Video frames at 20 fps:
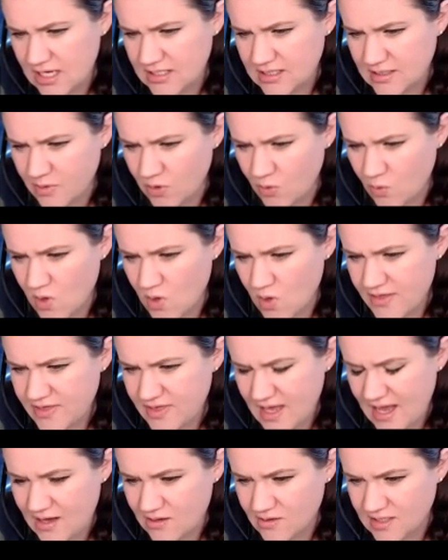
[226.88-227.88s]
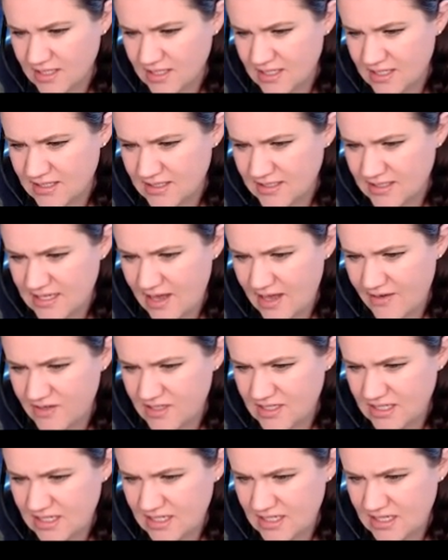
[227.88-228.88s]

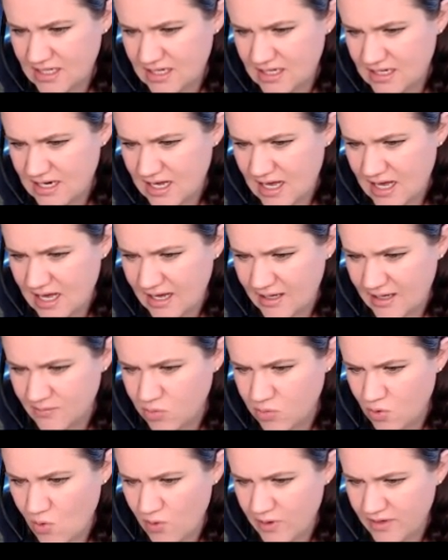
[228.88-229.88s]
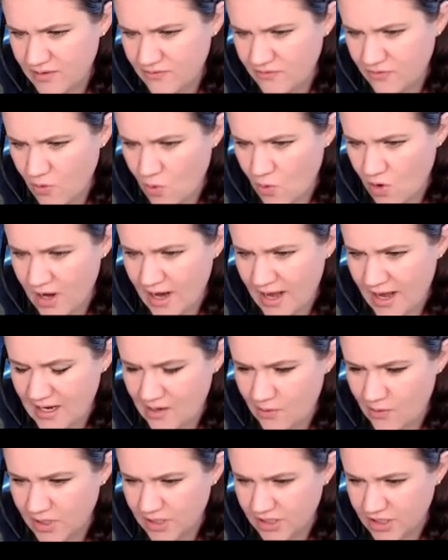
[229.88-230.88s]
1,079.4, and I
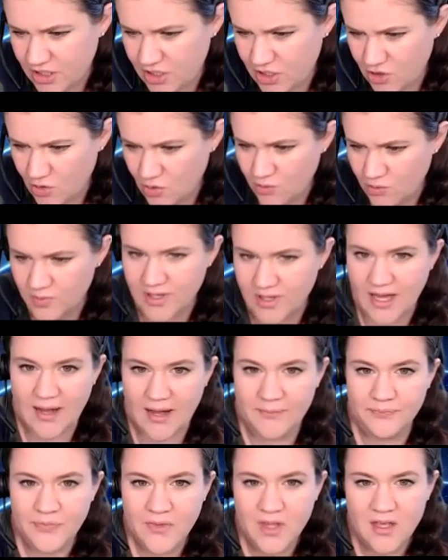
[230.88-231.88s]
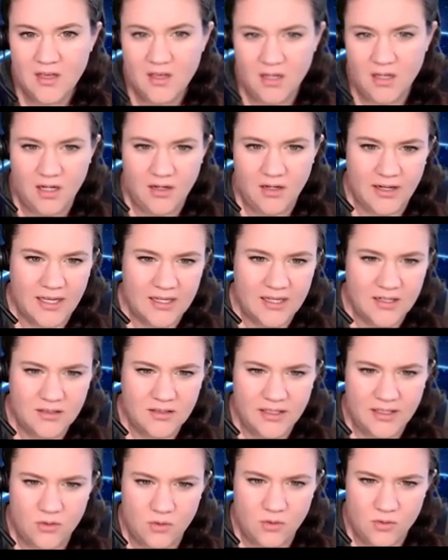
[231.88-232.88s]
want to cube that. All right, I don't
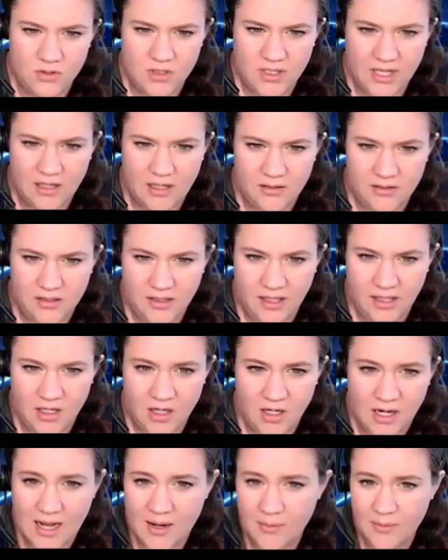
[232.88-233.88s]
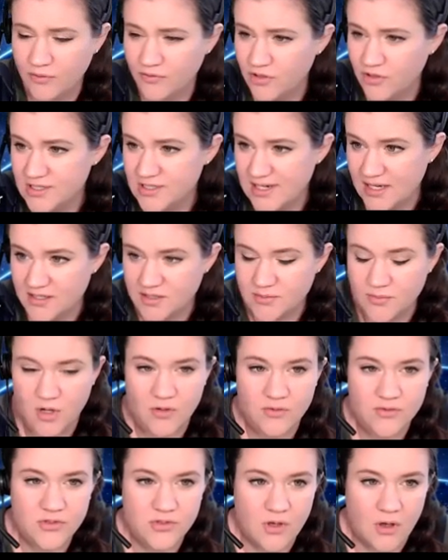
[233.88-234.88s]
like Google Calculator. I prefer
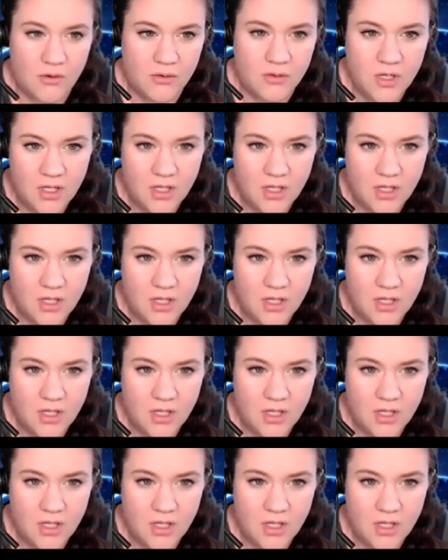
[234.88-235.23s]
decimals, so,